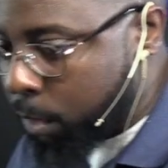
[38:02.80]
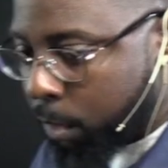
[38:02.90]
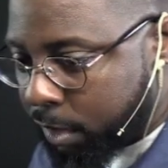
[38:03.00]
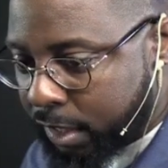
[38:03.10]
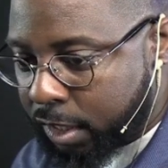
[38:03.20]
the
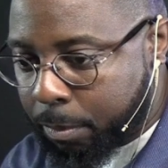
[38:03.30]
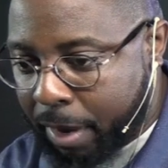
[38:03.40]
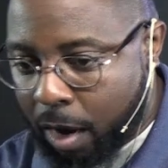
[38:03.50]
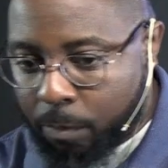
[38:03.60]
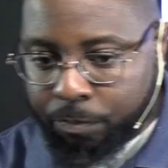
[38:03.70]
wilderness is
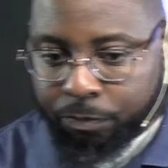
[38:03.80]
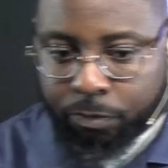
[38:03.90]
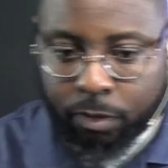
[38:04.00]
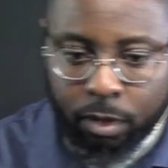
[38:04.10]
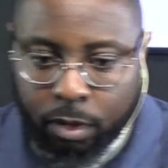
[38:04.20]
about.
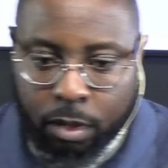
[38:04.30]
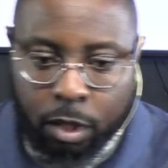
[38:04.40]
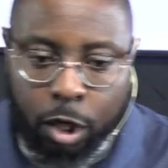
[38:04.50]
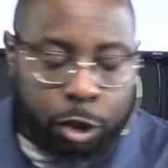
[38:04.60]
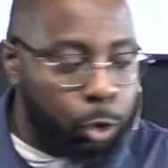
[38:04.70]

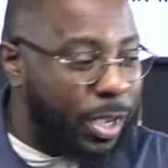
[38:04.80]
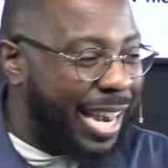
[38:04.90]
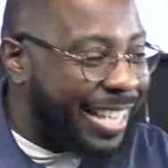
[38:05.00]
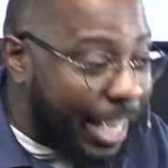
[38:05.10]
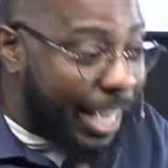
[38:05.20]
You got to